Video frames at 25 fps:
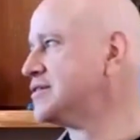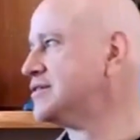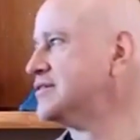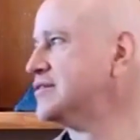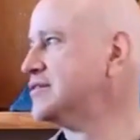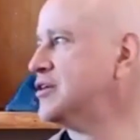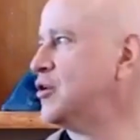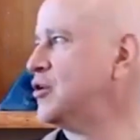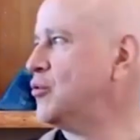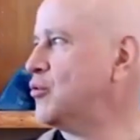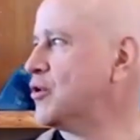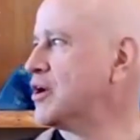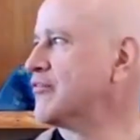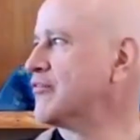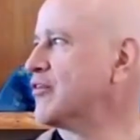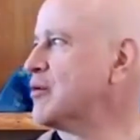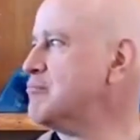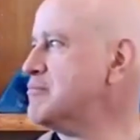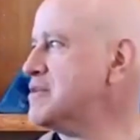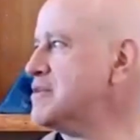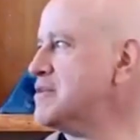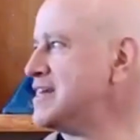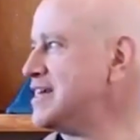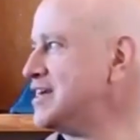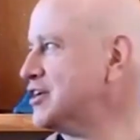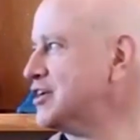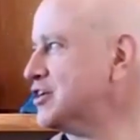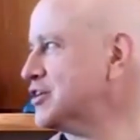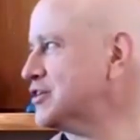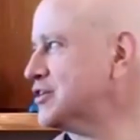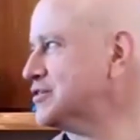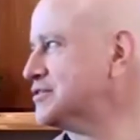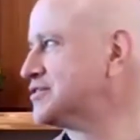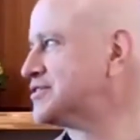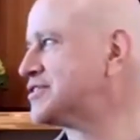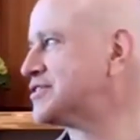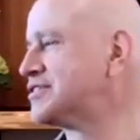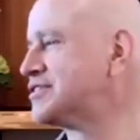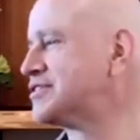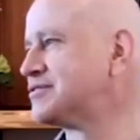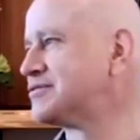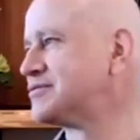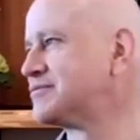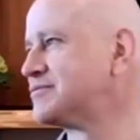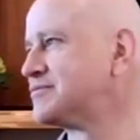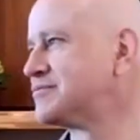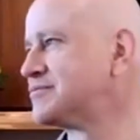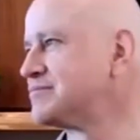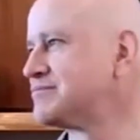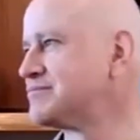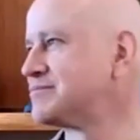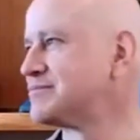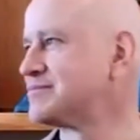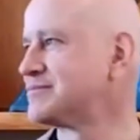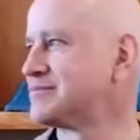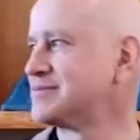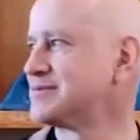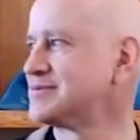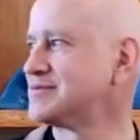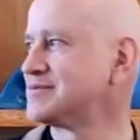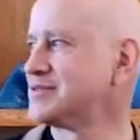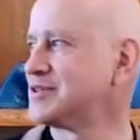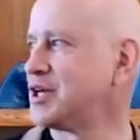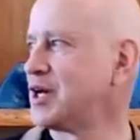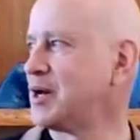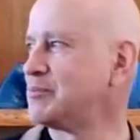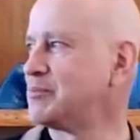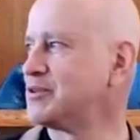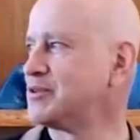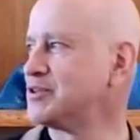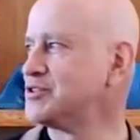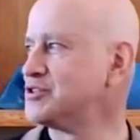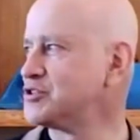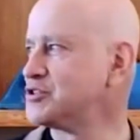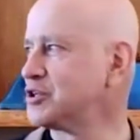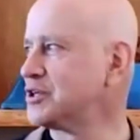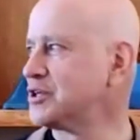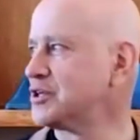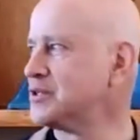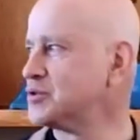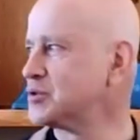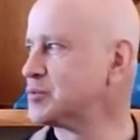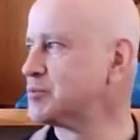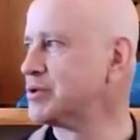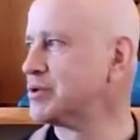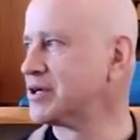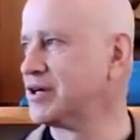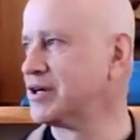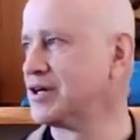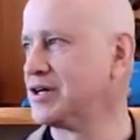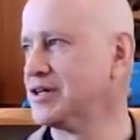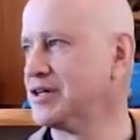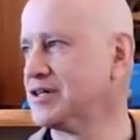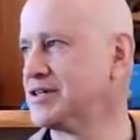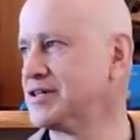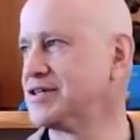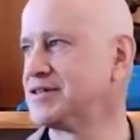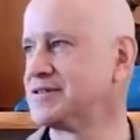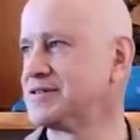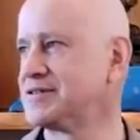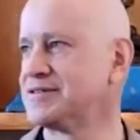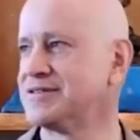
one of our many heroes, Captain Jean-Luc Picard.